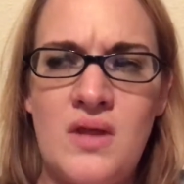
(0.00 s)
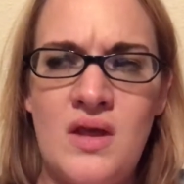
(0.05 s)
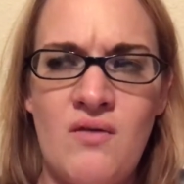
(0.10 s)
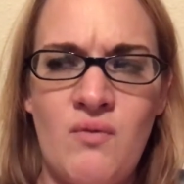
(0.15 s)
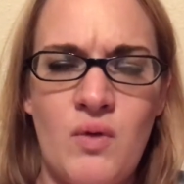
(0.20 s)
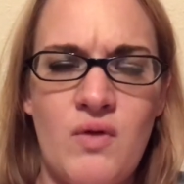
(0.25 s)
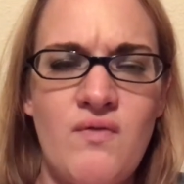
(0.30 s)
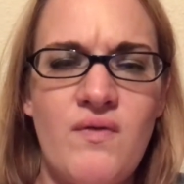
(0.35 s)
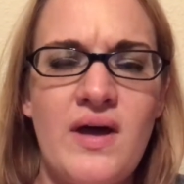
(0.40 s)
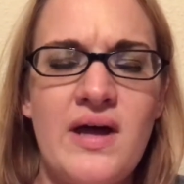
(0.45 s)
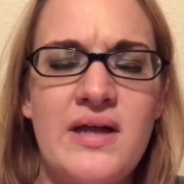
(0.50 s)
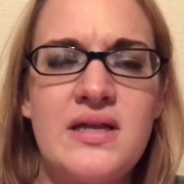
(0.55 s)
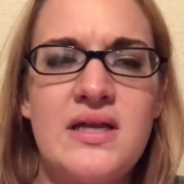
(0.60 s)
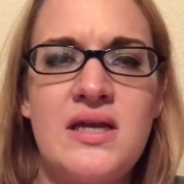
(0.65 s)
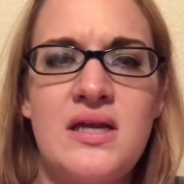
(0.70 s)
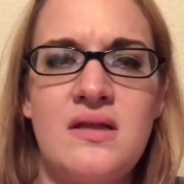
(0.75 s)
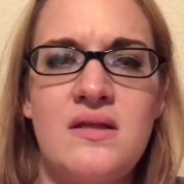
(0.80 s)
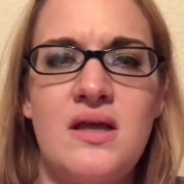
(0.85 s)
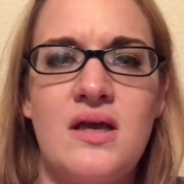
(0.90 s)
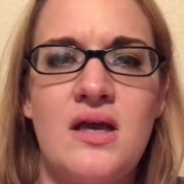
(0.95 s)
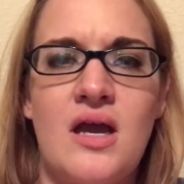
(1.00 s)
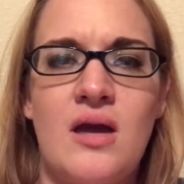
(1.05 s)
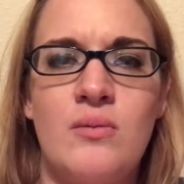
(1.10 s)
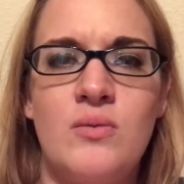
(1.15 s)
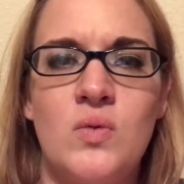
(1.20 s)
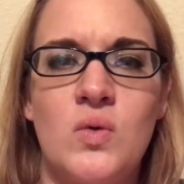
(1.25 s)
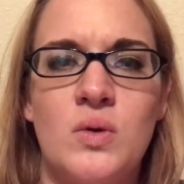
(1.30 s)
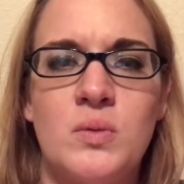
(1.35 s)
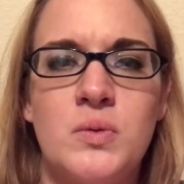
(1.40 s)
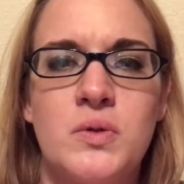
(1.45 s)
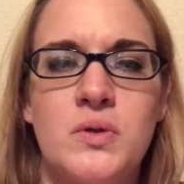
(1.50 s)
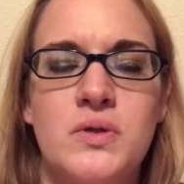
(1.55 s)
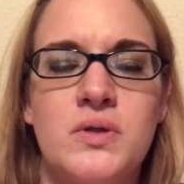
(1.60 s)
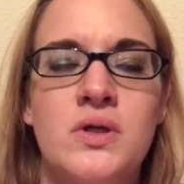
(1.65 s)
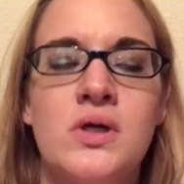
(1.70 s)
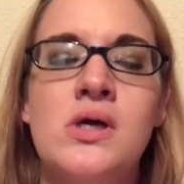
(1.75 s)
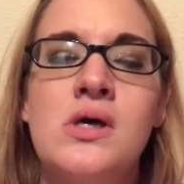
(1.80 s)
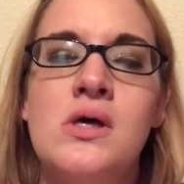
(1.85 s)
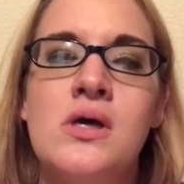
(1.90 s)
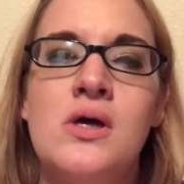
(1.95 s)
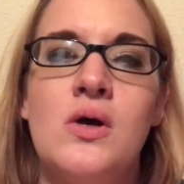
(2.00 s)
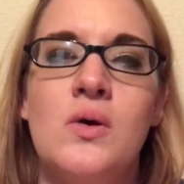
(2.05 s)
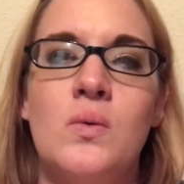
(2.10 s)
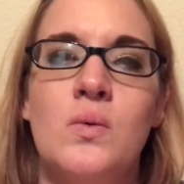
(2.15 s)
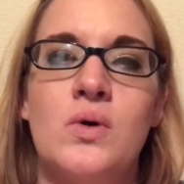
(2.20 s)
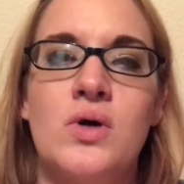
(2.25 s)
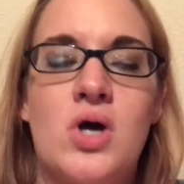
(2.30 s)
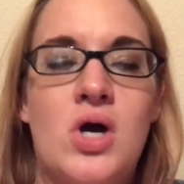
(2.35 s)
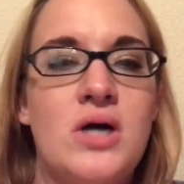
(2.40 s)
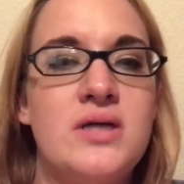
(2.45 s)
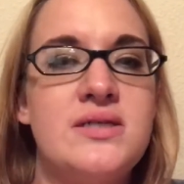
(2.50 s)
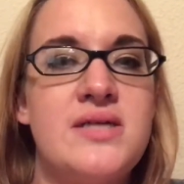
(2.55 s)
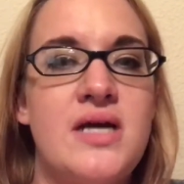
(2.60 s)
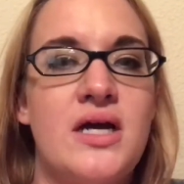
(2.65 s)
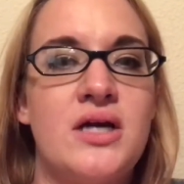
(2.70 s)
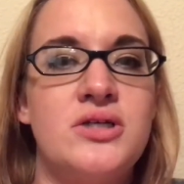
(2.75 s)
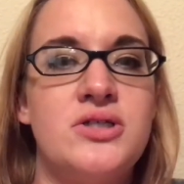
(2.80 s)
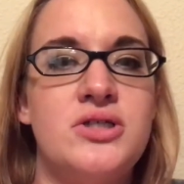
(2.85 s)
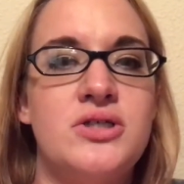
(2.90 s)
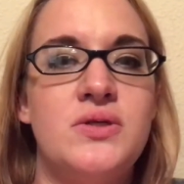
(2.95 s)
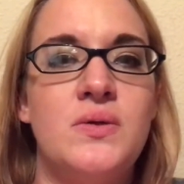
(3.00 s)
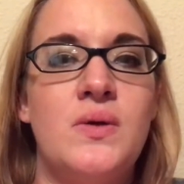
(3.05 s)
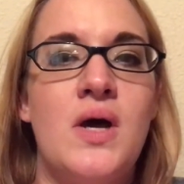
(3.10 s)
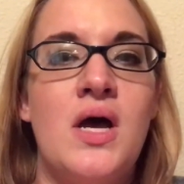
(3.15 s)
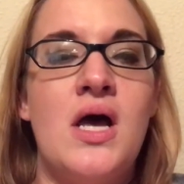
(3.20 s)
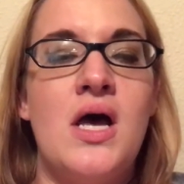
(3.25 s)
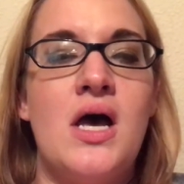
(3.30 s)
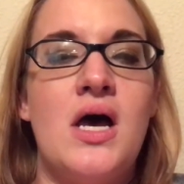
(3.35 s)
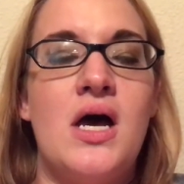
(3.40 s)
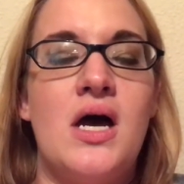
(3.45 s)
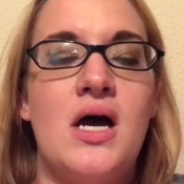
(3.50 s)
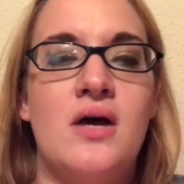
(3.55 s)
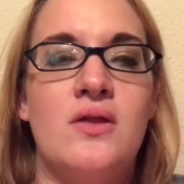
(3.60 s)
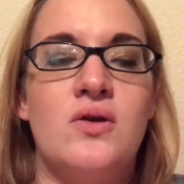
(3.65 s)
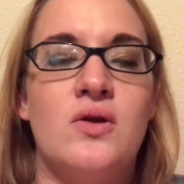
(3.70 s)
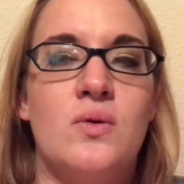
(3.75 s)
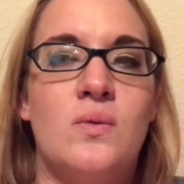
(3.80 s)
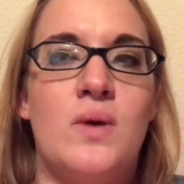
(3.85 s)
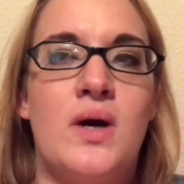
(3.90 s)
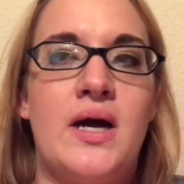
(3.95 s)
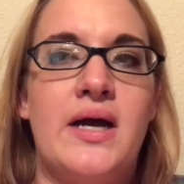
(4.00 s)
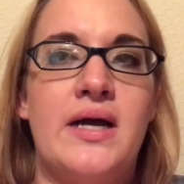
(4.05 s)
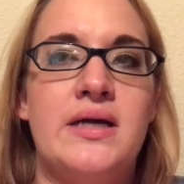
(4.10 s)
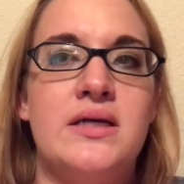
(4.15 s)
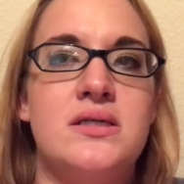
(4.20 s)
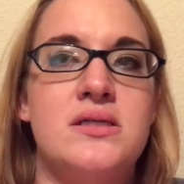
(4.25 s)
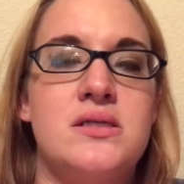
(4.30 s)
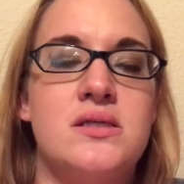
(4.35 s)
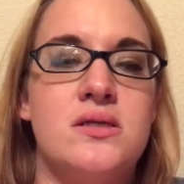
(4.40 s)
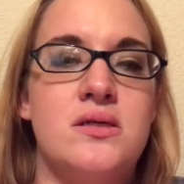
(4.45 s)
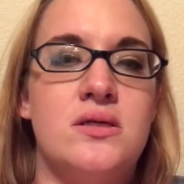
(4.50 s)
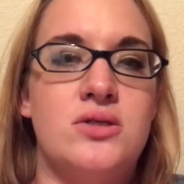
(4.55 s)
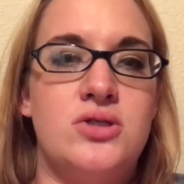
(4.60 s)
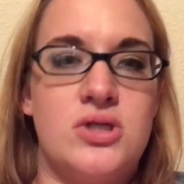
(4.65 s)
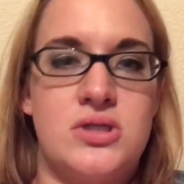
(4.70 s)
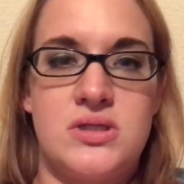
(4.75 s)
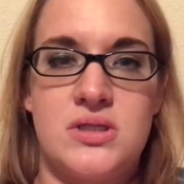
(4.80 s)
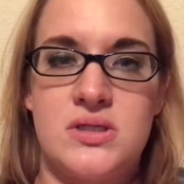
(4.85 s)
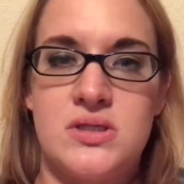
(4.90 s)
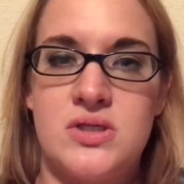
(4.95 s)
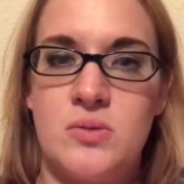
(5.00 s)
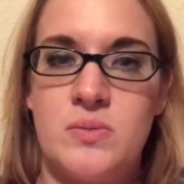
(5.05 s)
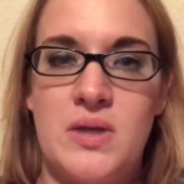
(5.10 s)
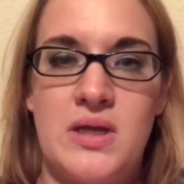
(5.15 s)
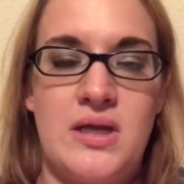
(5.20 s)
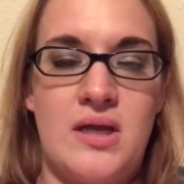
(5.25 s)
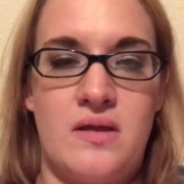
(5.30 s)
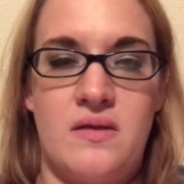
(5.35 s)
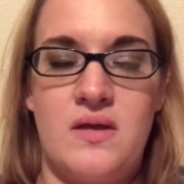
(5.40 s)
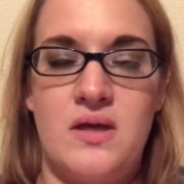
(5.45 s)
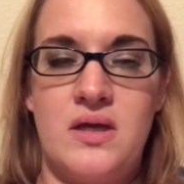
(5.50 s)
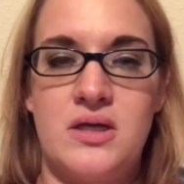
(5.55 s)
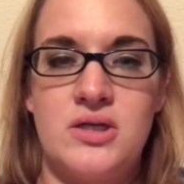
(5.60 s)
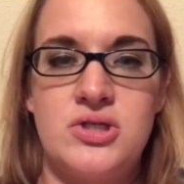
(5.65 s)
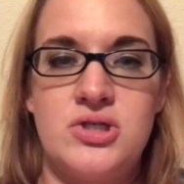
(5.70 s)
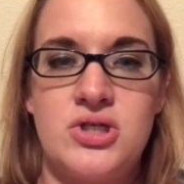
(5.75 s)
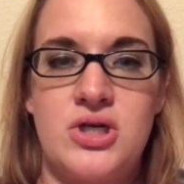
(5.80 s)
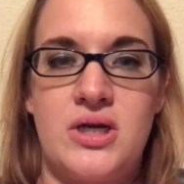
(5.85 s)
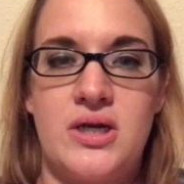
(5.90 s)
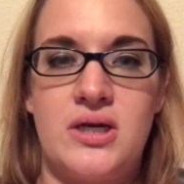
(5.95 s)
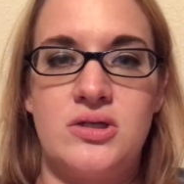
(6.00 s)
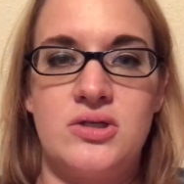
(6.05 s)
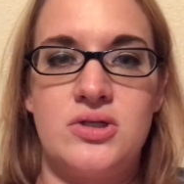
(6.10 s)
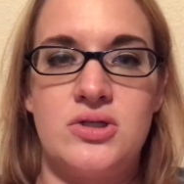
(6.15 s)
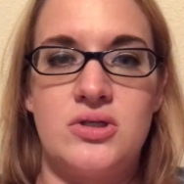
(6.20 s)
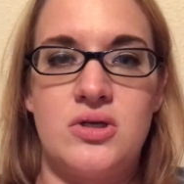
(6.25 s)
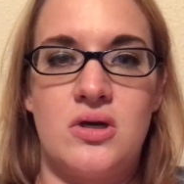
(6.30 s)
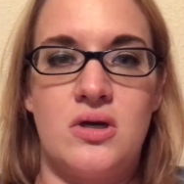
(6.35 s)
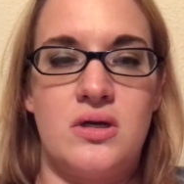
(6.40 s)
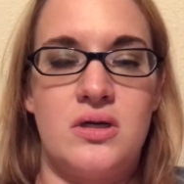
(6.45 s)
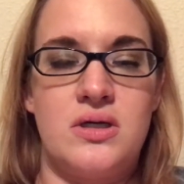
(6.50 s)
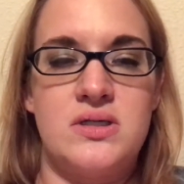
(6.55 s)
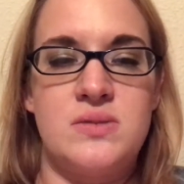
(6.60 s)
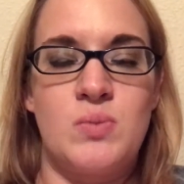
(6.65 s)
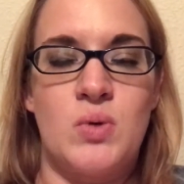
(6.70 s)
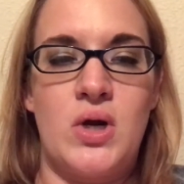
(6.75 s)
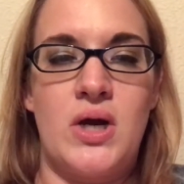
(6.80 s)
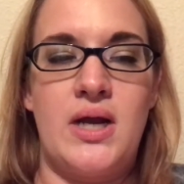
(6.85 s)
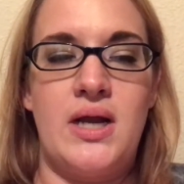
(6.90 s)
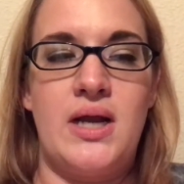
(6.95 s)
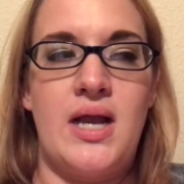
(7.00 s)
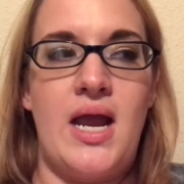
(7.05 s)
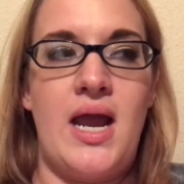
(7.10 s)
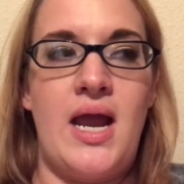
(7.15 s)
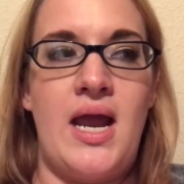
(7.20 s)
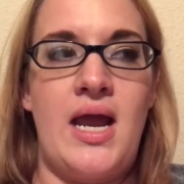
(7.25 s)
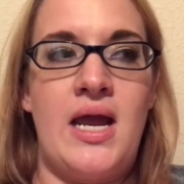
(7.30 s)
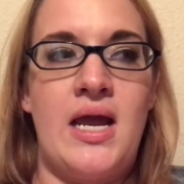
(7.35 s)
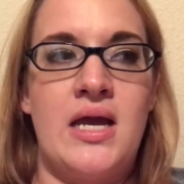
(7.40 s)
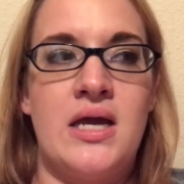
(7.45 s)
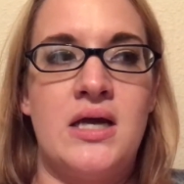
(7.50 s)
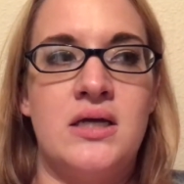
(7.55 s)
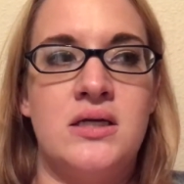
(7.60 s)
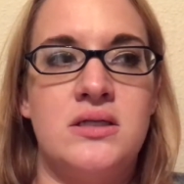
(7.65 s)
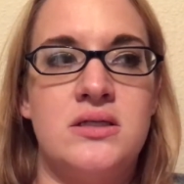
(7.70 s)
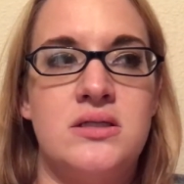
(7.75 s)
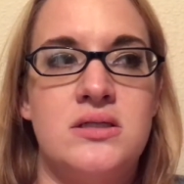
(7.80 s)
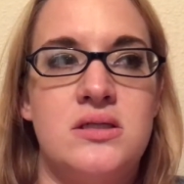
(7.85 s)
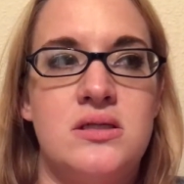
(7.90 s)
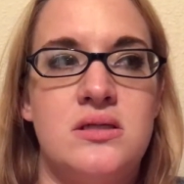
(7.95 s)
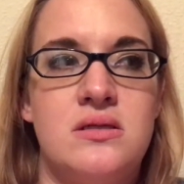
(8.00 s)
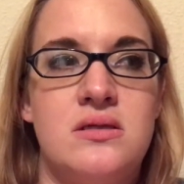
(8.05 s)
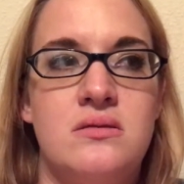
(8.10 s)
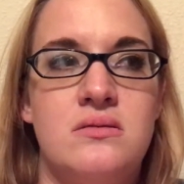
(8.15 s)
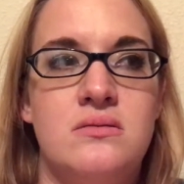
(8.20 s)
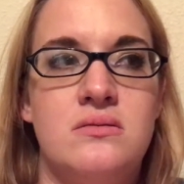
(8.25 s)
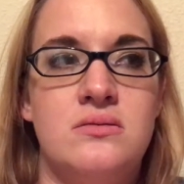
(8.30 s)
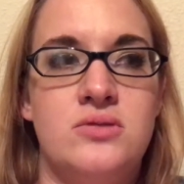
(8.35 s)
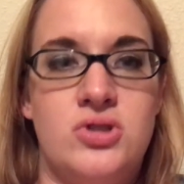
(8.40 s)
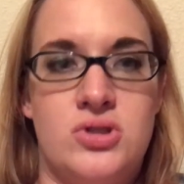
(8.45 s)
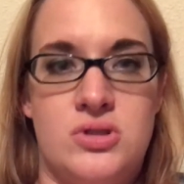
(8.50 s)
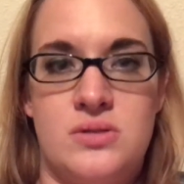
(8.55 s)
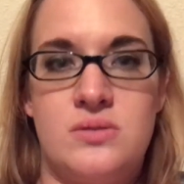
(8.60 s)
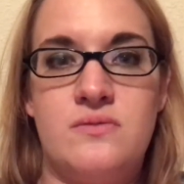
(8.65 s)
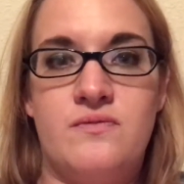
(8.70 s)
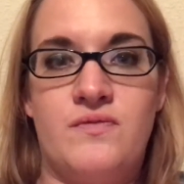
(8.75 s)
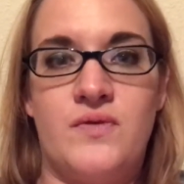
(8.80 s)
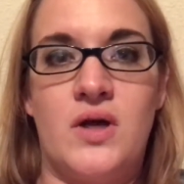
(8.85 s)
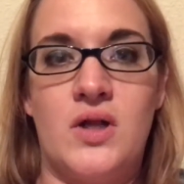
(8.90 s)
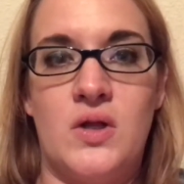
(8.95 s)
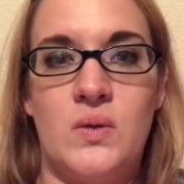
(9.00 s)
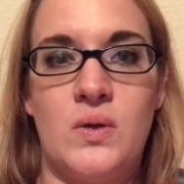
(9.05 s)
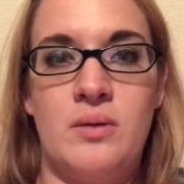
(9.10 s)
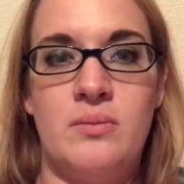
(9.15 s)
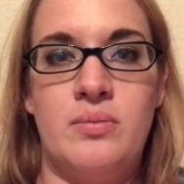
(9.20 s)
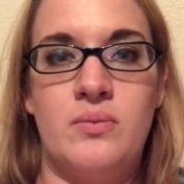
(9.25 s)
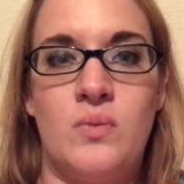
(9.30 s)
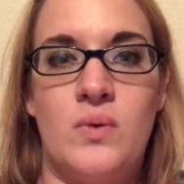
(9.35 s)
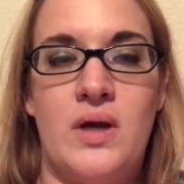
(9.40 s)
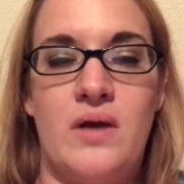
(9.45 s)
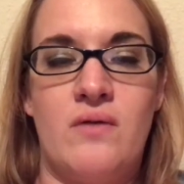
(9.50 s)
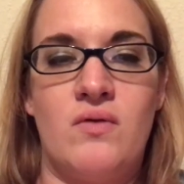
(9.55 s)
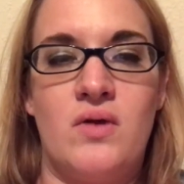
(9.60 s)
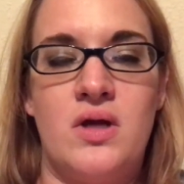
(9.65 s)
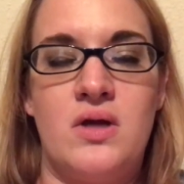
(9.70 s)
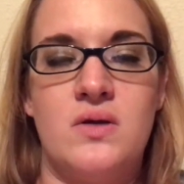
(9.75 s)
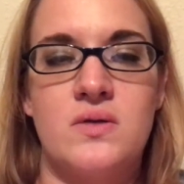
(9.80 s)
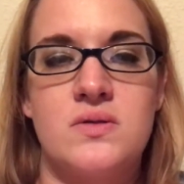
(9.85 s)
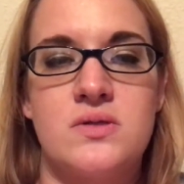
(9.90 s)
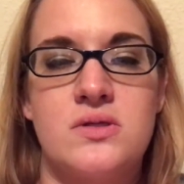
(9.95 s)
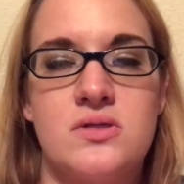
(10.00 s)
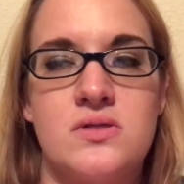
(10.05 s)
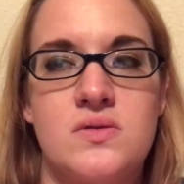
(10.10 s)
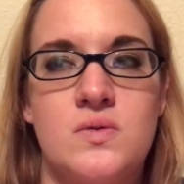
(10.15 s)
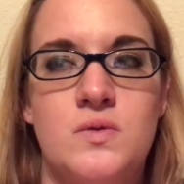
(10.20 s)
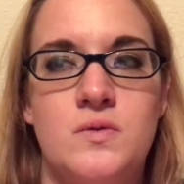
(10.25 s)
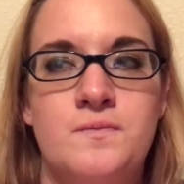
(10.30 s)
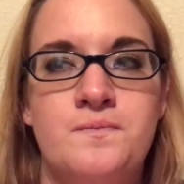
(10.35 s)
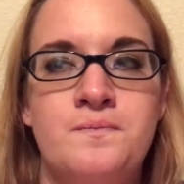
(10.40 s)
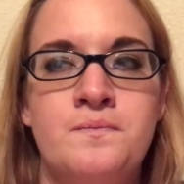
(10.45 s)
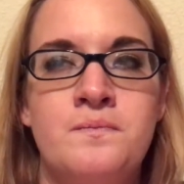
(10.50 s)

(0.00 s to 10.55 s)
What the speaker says: if we find anything abnormal, we'll contact you. Otherwise, just assume that nothing has changed on his brain and just follow up whenever he goes to school.